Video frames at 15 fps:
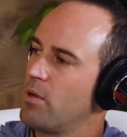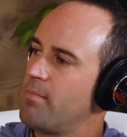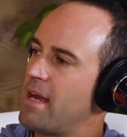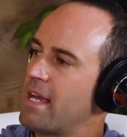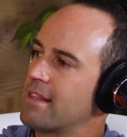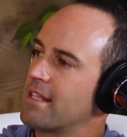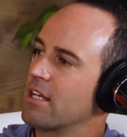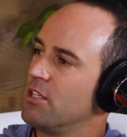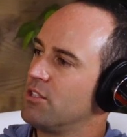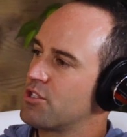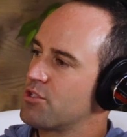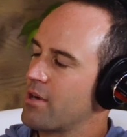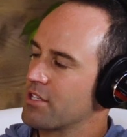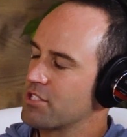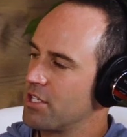would make the
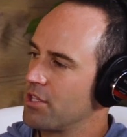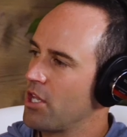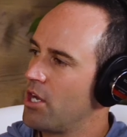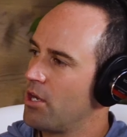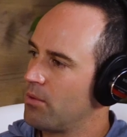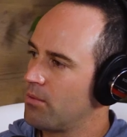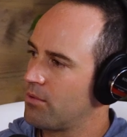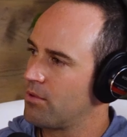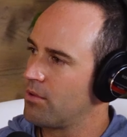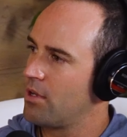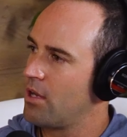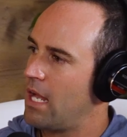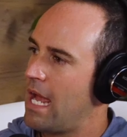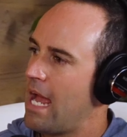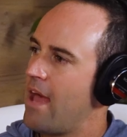construction loan
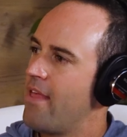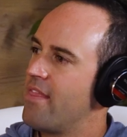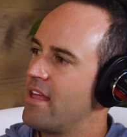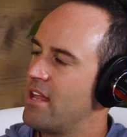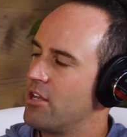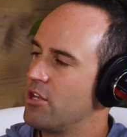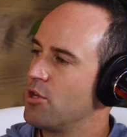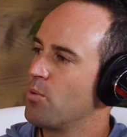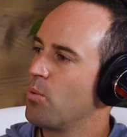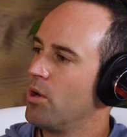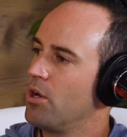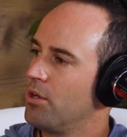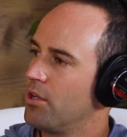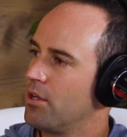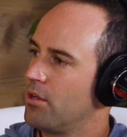to the builder. And then you
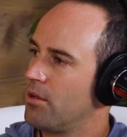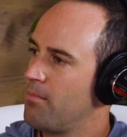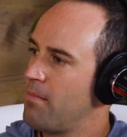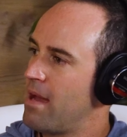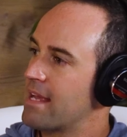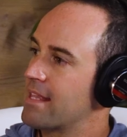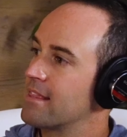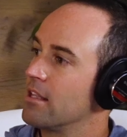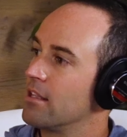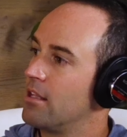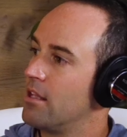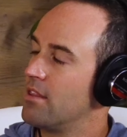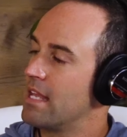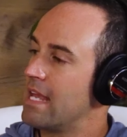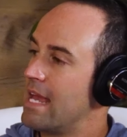would make the,
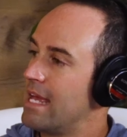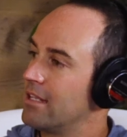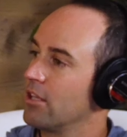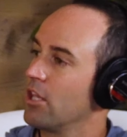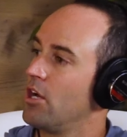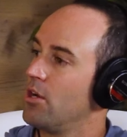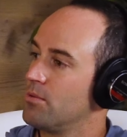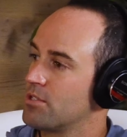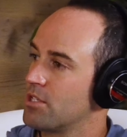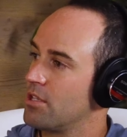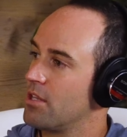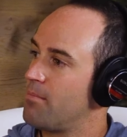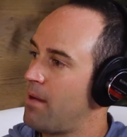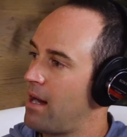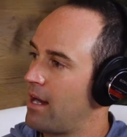the end loan to
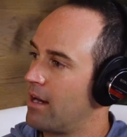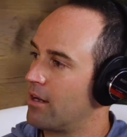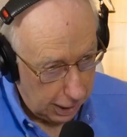the when buyer.